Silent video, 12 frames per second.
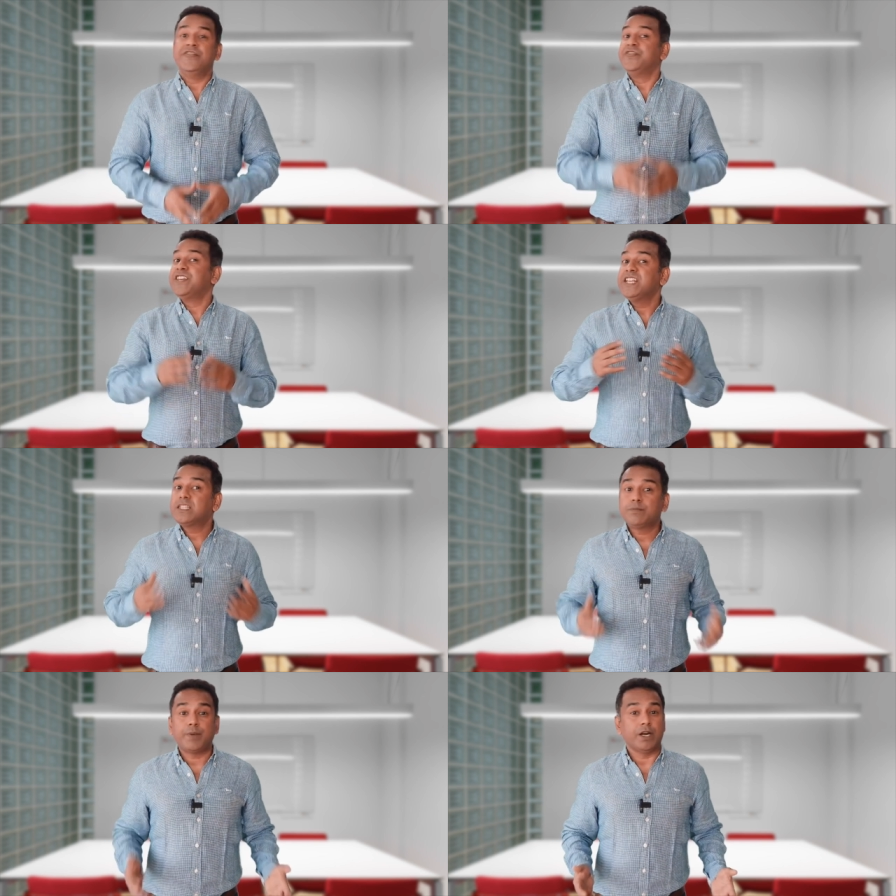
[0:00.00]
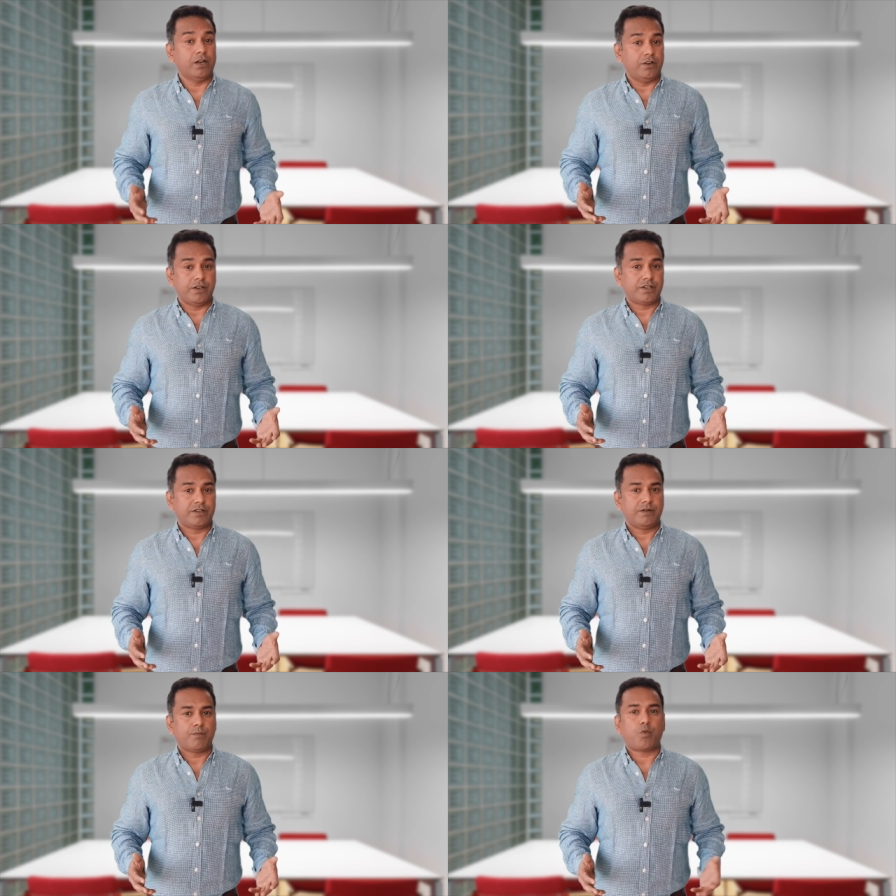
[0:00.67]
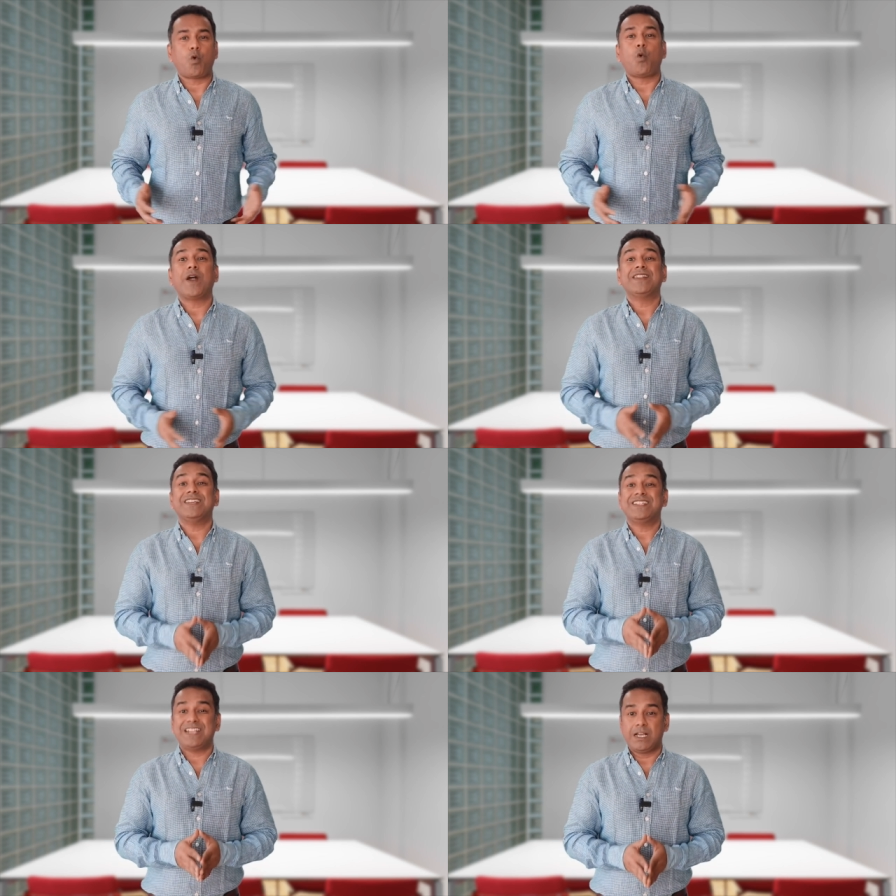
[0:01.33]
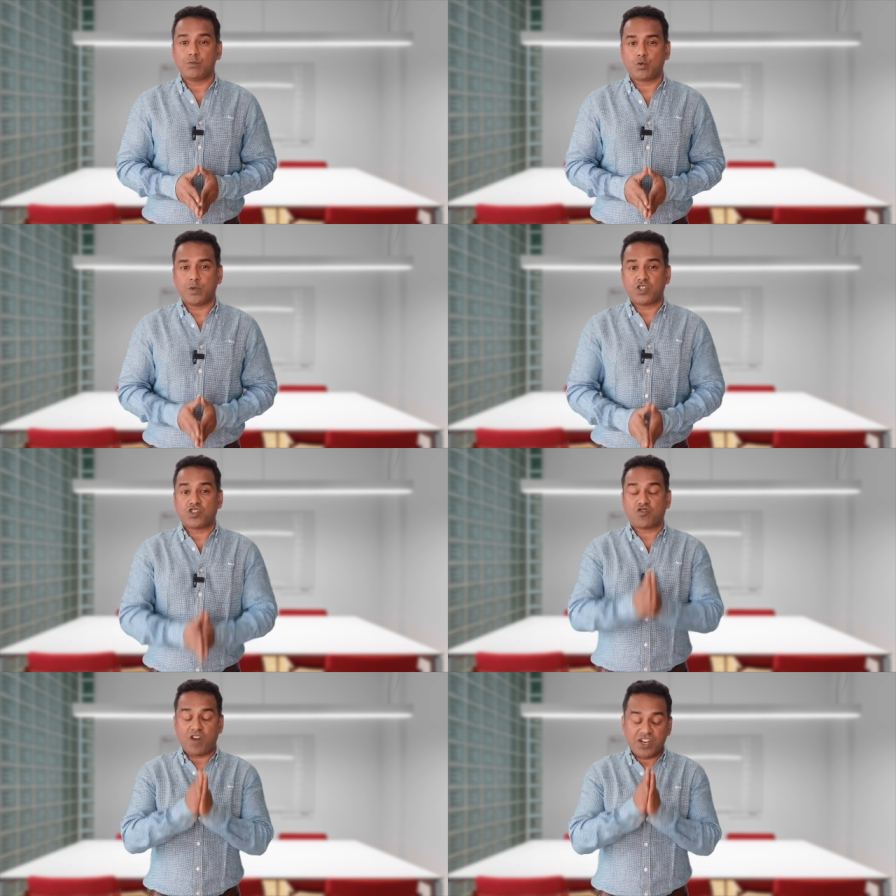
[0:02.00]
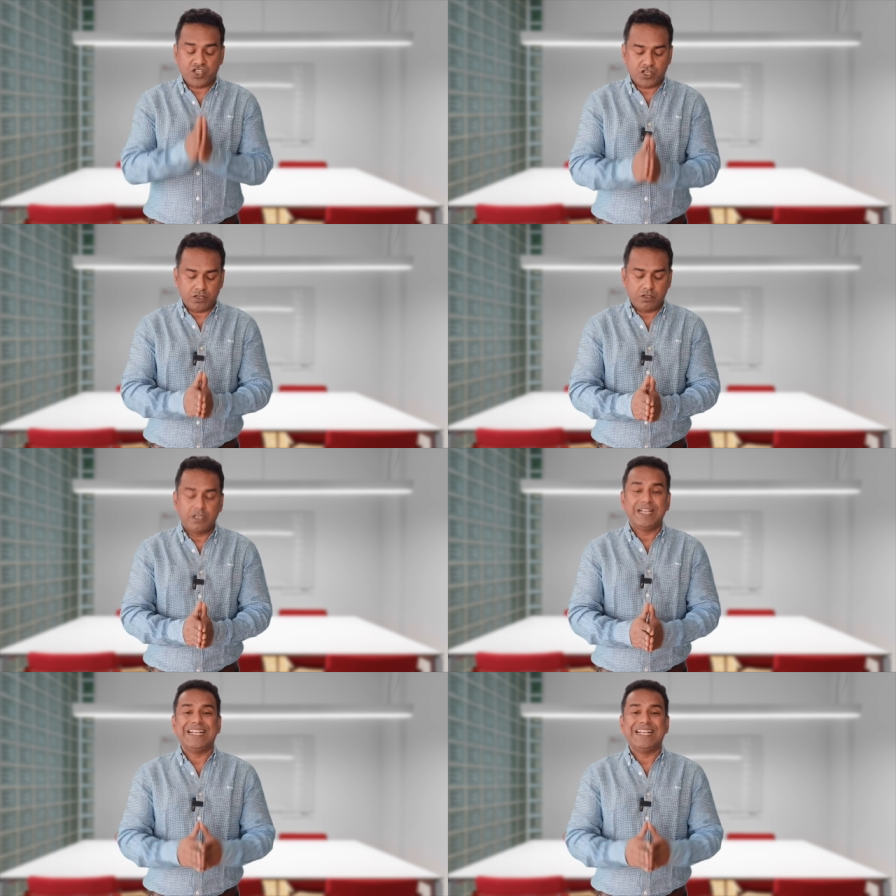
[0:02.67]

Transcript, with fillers: These pillars provide the teams with structure,